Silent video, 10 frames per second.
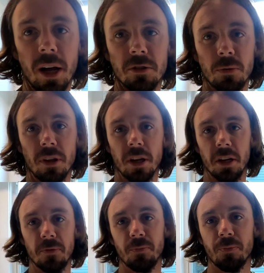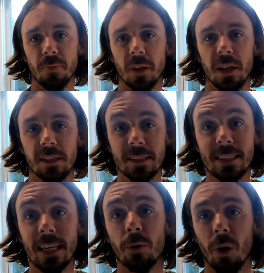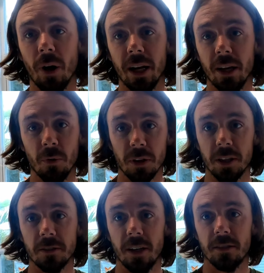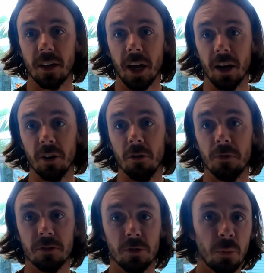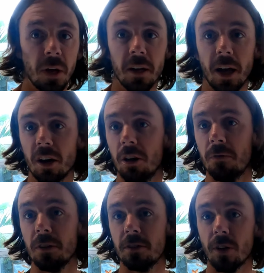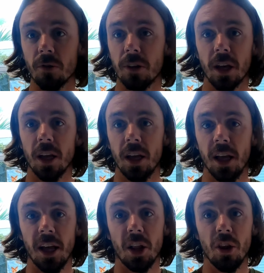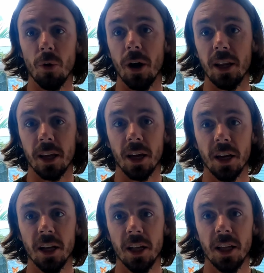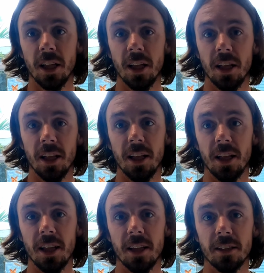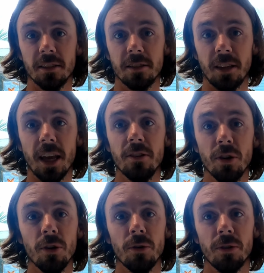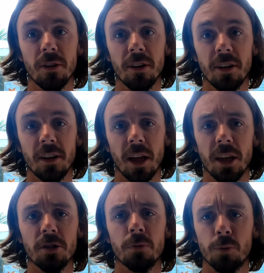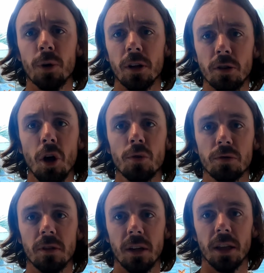honest with you. Zero idea what this tastes like. I don't know if it's sweet. I don't know if it's salty. No idea. Stay tuned. I think you're supposed to put it on toast.